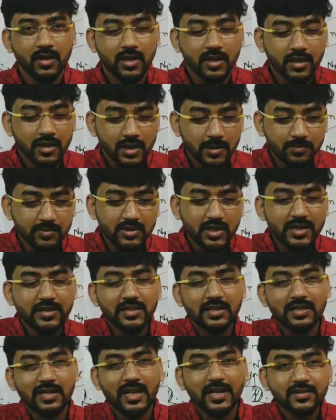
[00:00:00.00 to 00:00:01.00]
If there is a
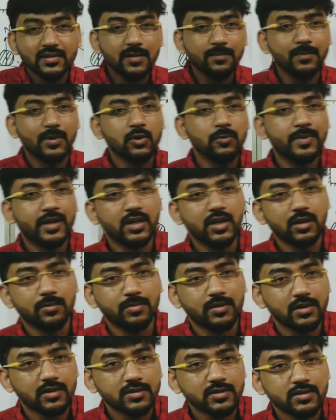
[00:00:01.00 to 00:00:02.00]
large number of
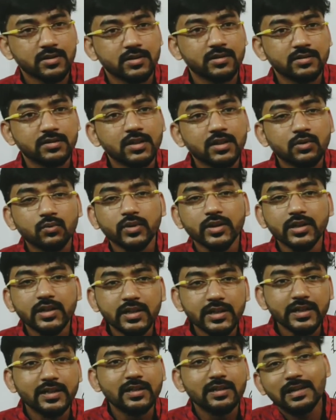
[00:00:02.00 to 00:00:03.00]
variables, then we
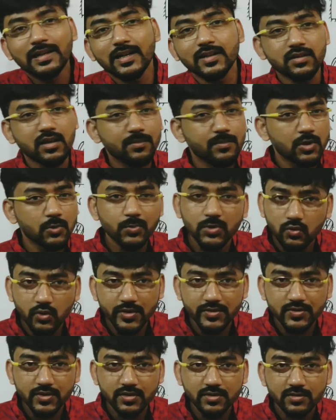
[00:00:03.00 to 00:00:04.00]
need large number of
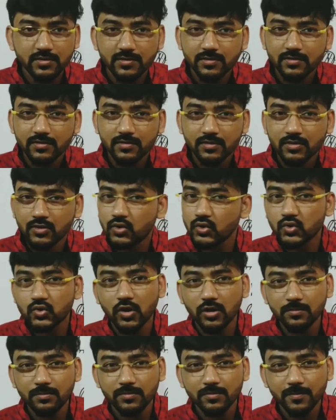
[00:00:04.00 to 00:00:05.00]
equations to
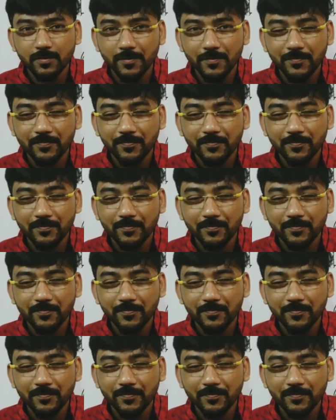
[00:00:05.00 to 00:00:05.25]
solve.